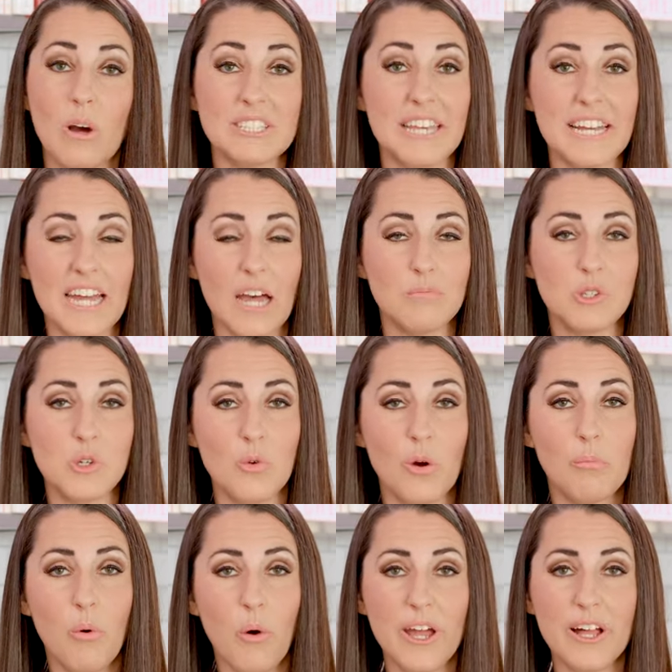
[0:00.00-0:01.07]
Once it comes to
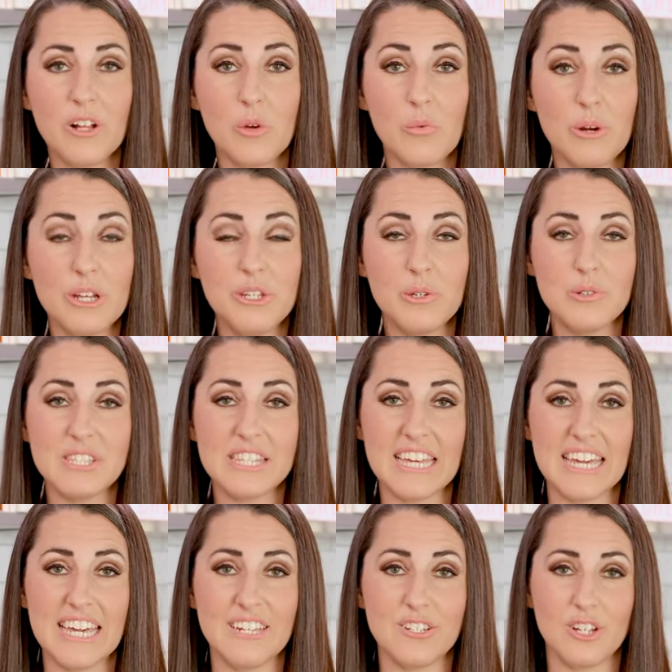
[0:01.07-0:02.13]
a boil, reduce the
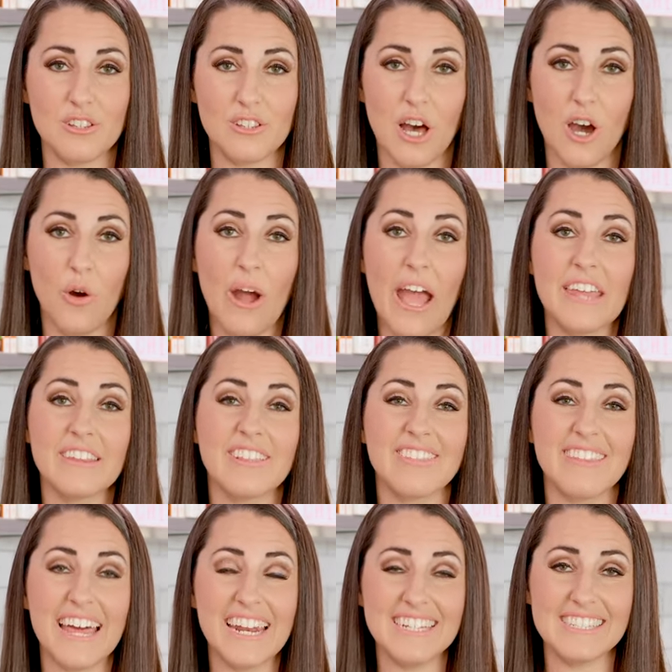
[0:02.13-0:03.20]
heat to low
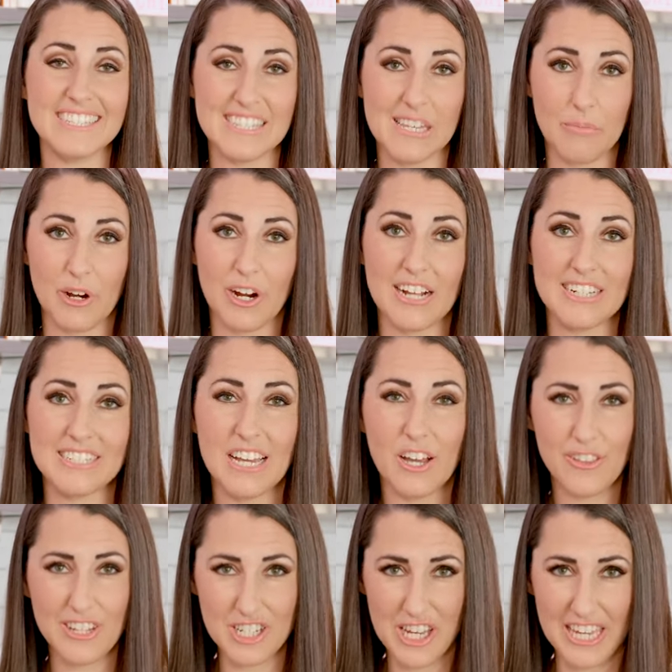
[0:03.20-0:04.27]
and let it simmer
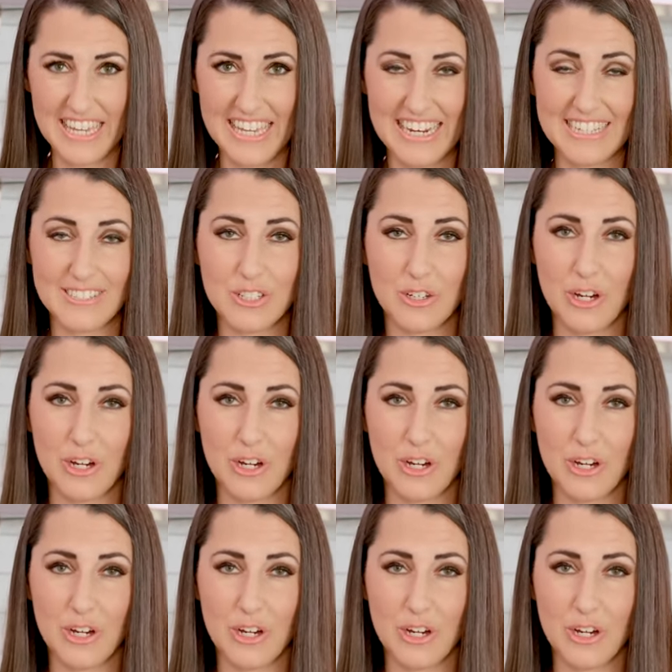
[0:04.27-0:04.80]
until the chicken is